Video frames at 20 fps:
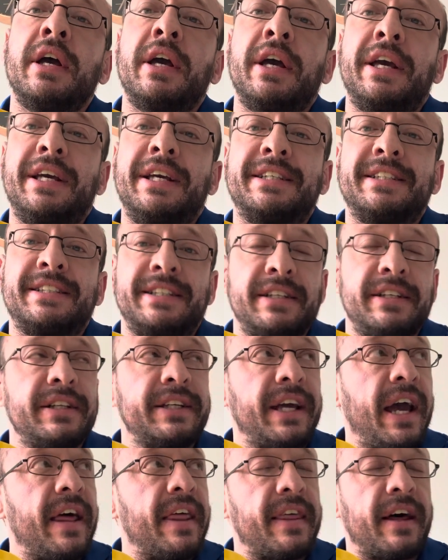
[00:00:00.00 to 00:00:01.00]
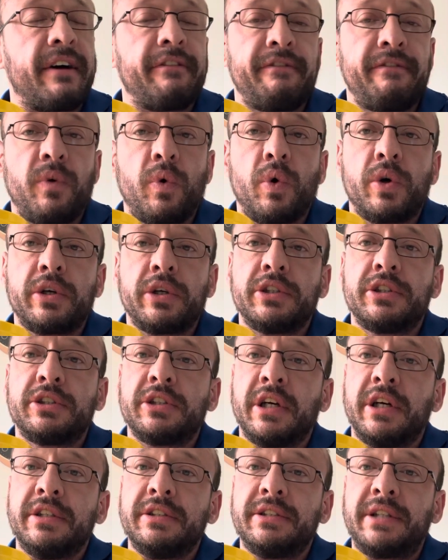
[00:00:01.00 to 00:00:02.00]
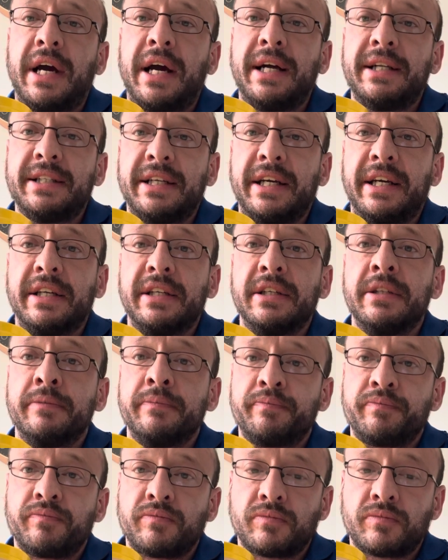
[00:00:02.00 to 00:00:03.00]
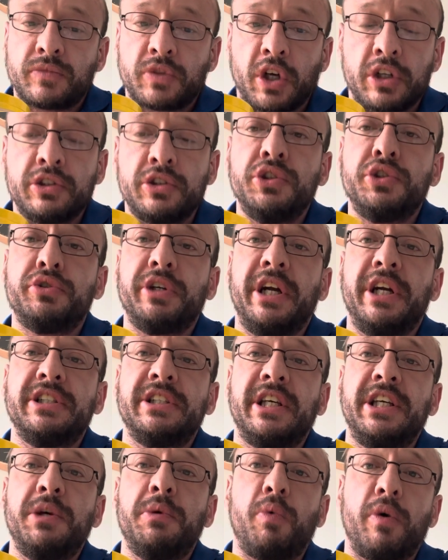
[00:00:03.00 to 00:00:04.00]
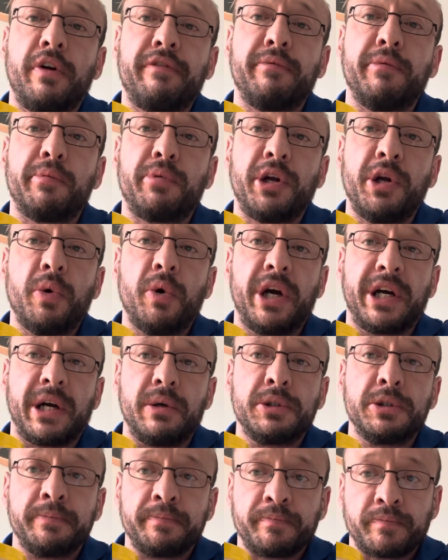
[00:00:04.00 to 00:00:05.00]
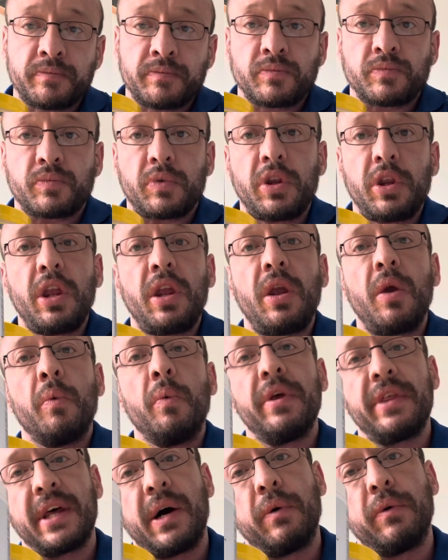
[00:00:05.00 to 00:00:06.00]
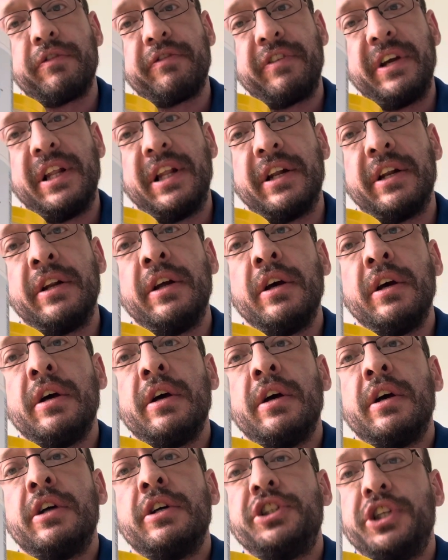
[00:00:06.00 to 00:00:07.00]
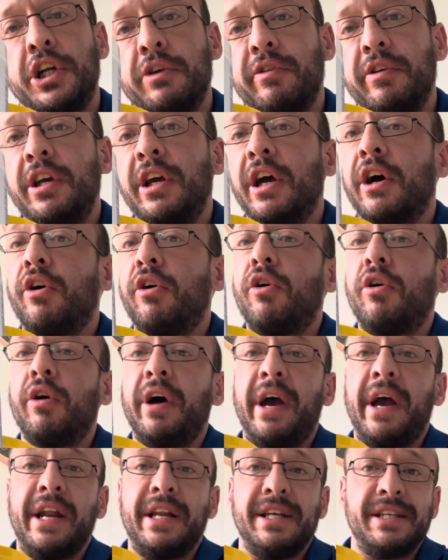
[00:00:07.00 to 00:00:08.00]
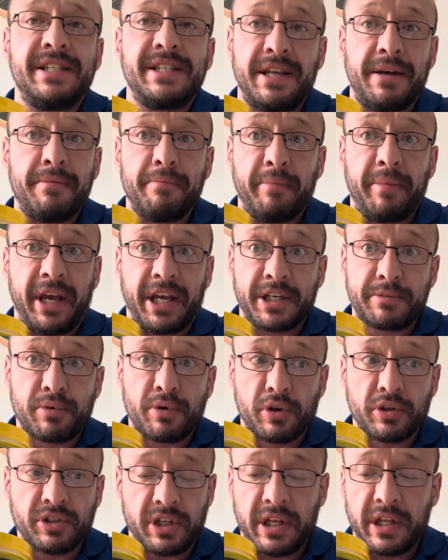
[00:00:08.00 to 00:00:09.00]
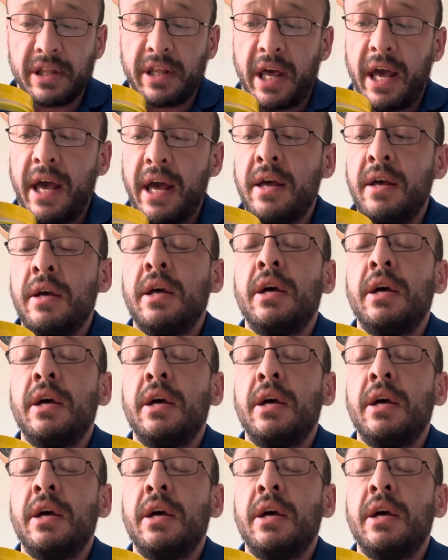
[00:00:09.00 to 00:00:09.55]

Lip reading: You still get that focus and dialed in concentration that you want from a pre-workout without feeling jittery or any stim-based products in there.